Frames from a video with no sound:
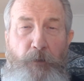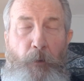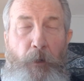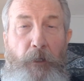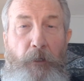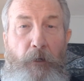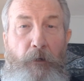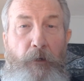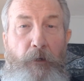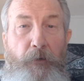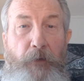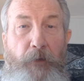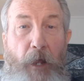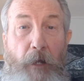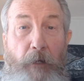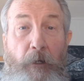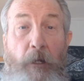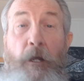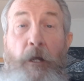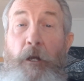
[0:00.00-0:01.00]
we learned
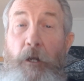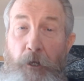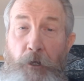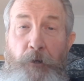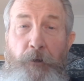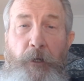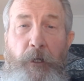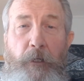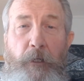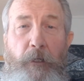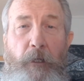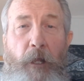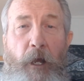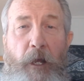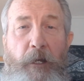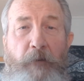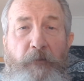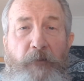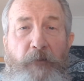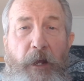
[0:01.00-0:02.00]
that you can
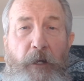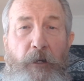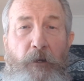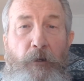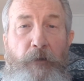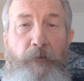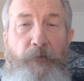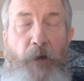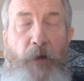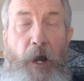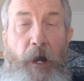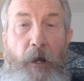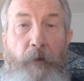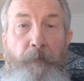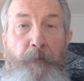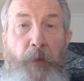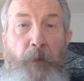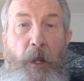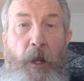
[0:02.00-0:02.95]
light a van on fire,